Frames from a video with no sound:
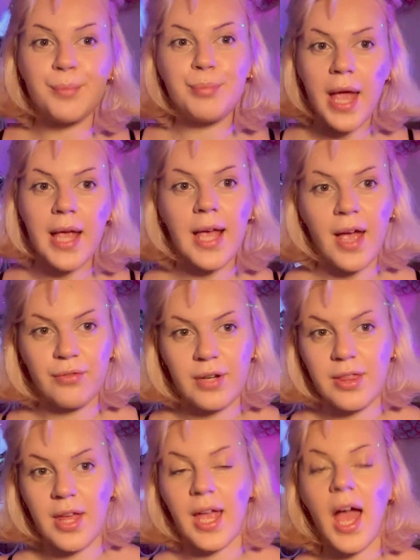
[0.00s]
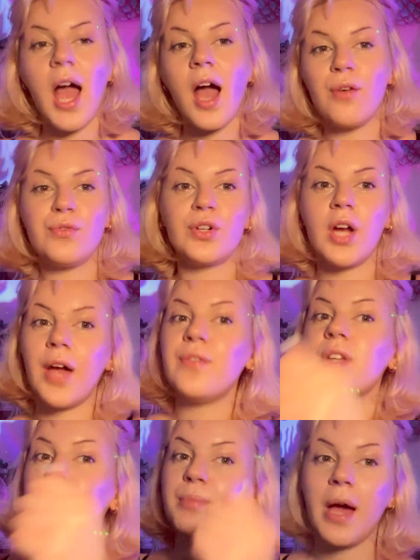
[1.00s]
bake everything after I've
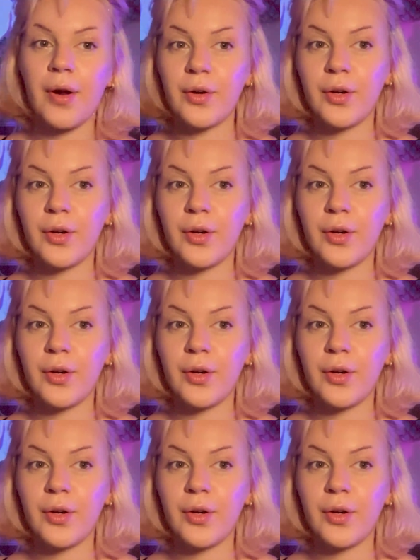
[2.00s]
done powder